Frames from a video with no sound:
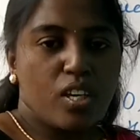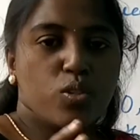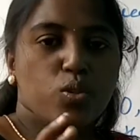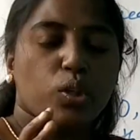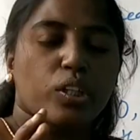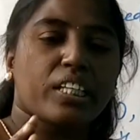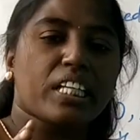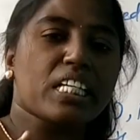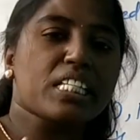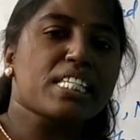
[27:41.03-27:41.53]

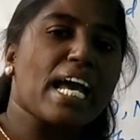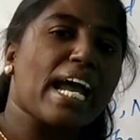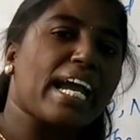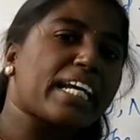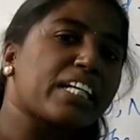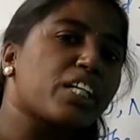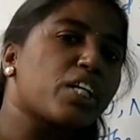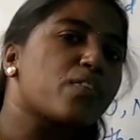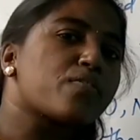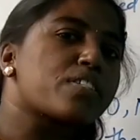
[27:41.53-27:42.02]
So these
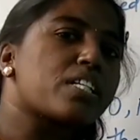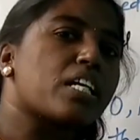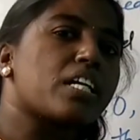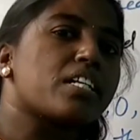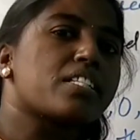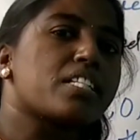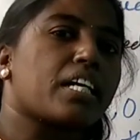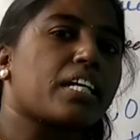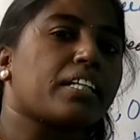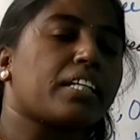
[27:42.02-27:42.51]
active
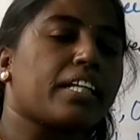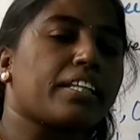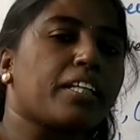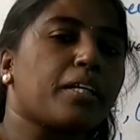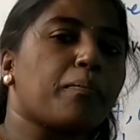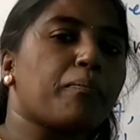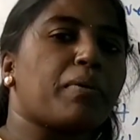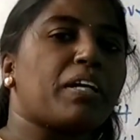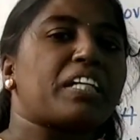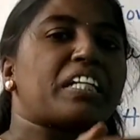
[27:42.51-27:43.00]
sites are
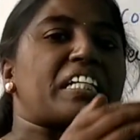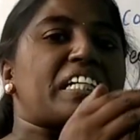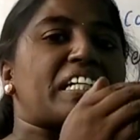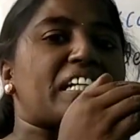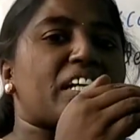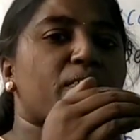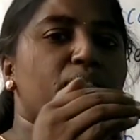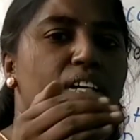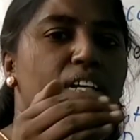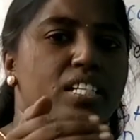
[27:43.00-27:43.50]
nothing but
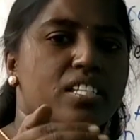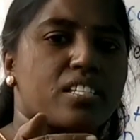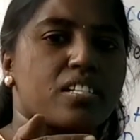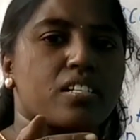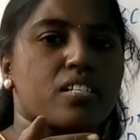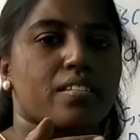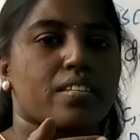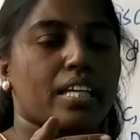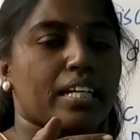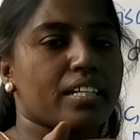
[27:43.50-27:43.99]

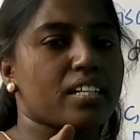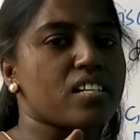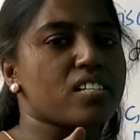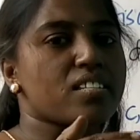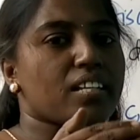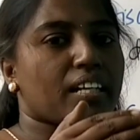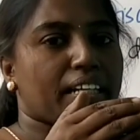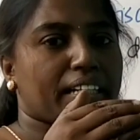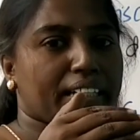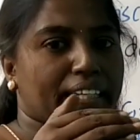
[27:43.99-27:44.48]
crevices. That
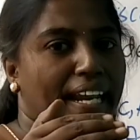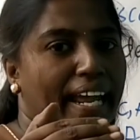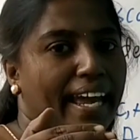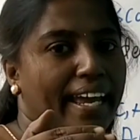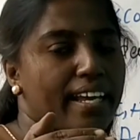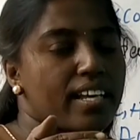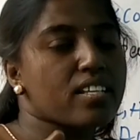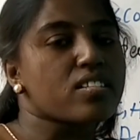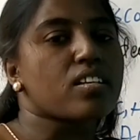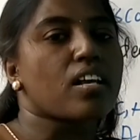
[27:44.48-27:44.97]
is
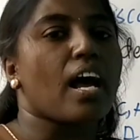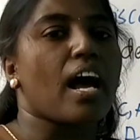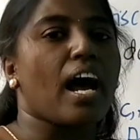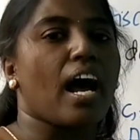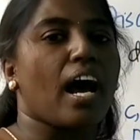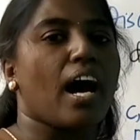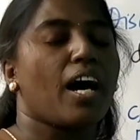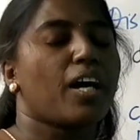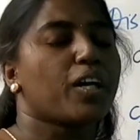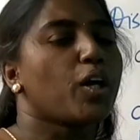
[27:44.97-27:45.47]
cracks
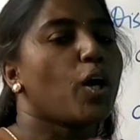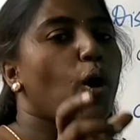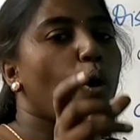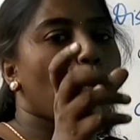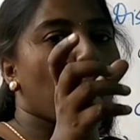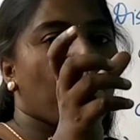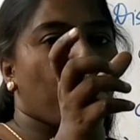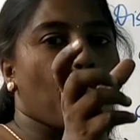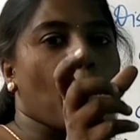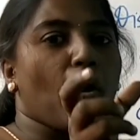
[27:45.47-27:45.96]
or
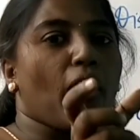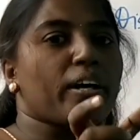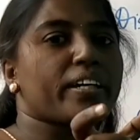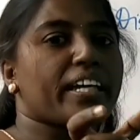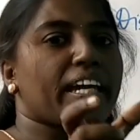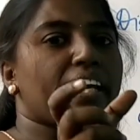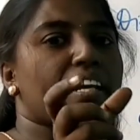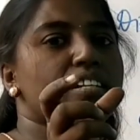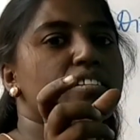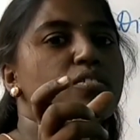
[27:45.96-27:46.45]

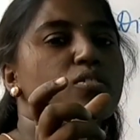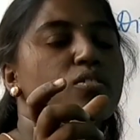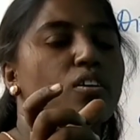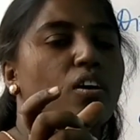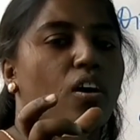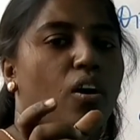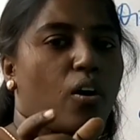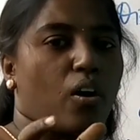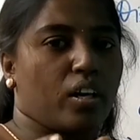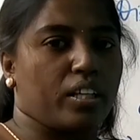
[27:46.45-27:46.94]
pockets
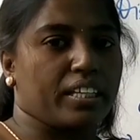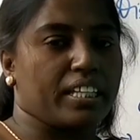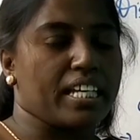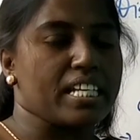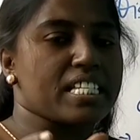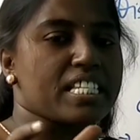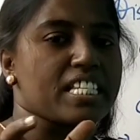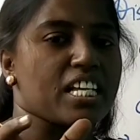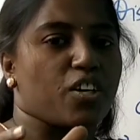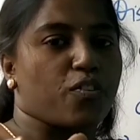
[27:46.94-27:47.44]
on
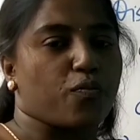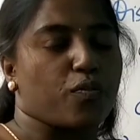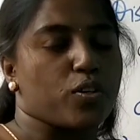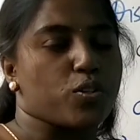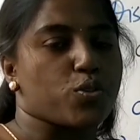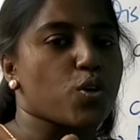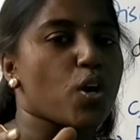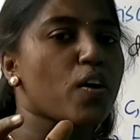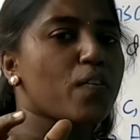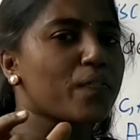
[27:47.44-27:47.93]
the
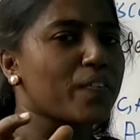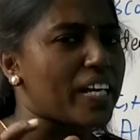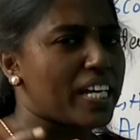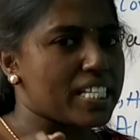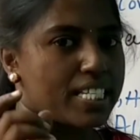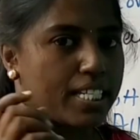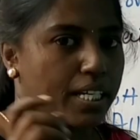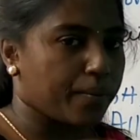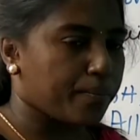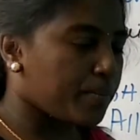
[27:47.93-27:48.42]
surface of
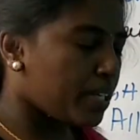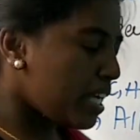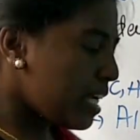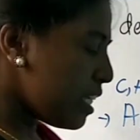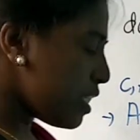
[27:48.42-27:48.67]
enzyme.